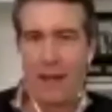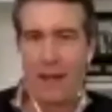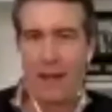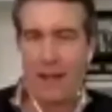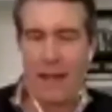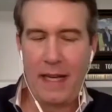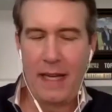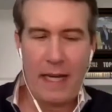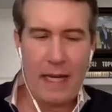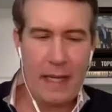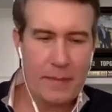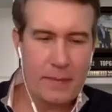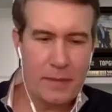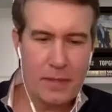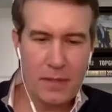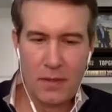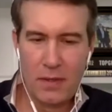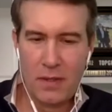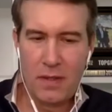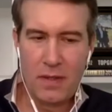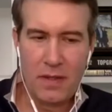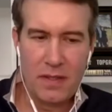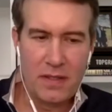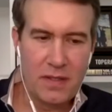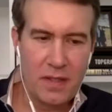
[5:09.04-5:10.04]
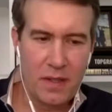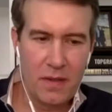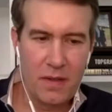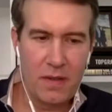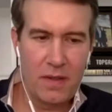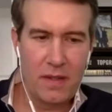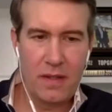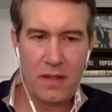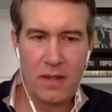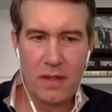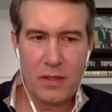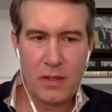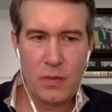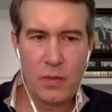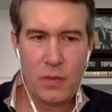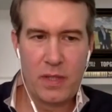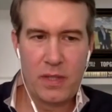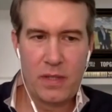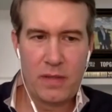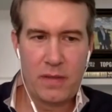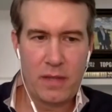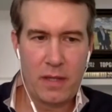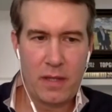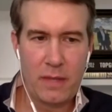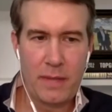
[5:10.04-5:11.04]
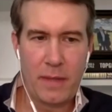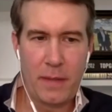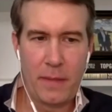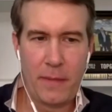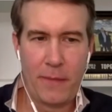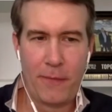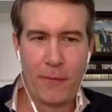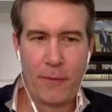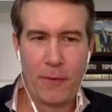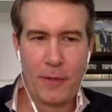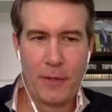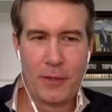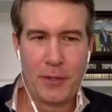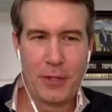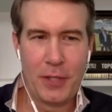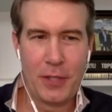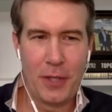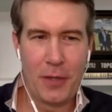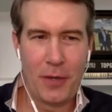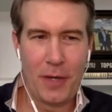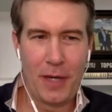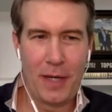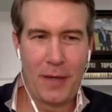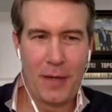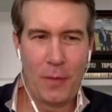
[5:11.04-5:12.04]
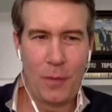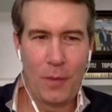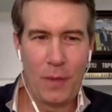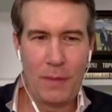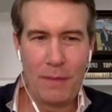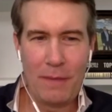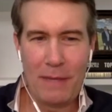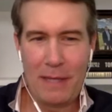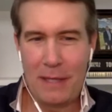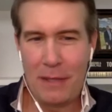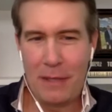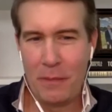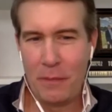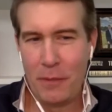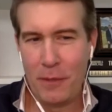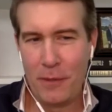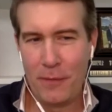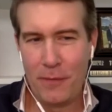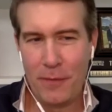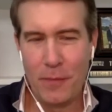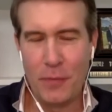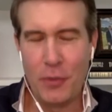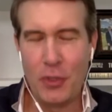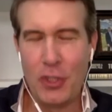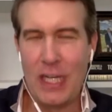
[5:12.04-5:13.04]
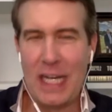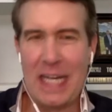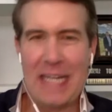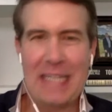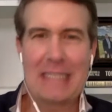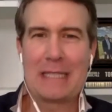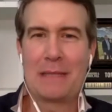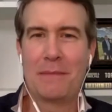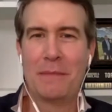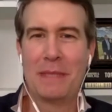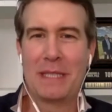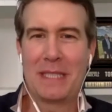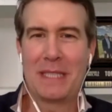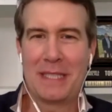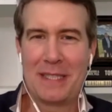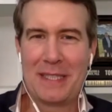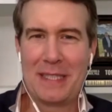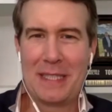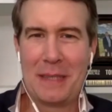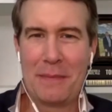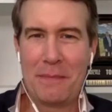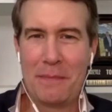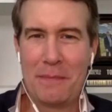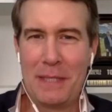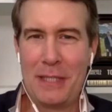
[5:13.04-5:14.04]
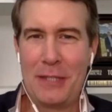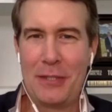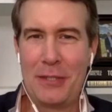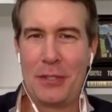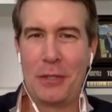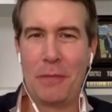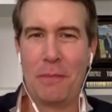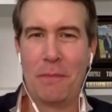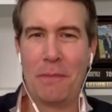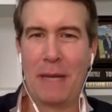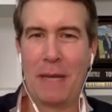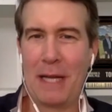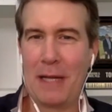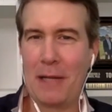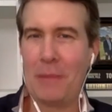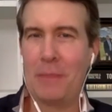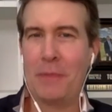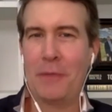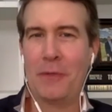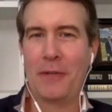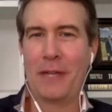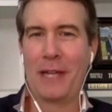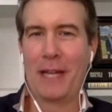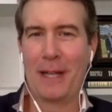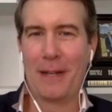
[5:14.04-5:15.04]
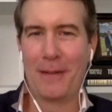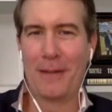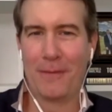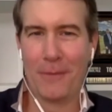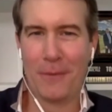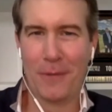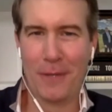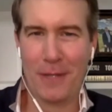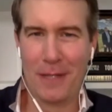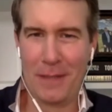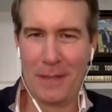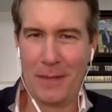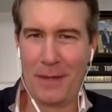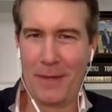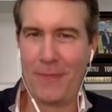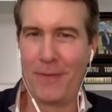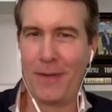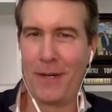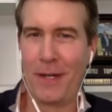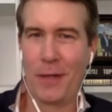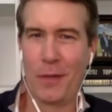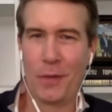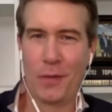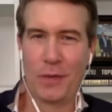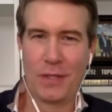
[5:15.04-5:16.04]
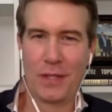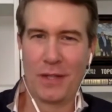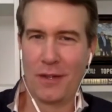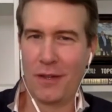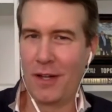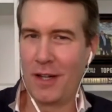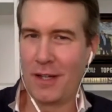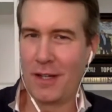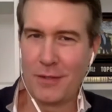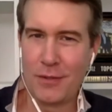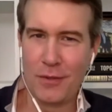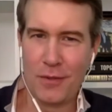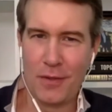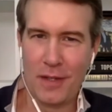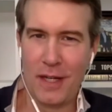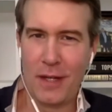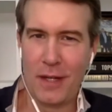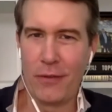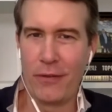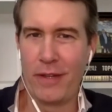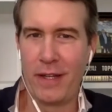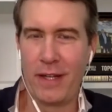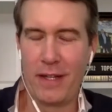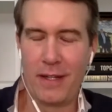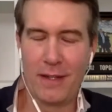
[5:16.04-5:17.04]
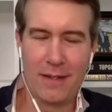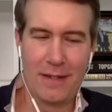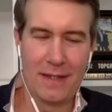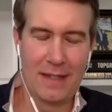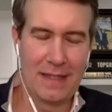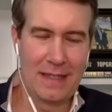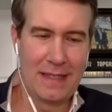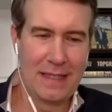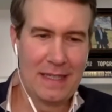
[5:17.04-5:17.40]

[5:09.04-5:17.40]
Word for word: absolutely. So, you know, as we were talking about before the show, we made the move from Jackson, Mississippi to Malibu, California. My father was in law school out there, and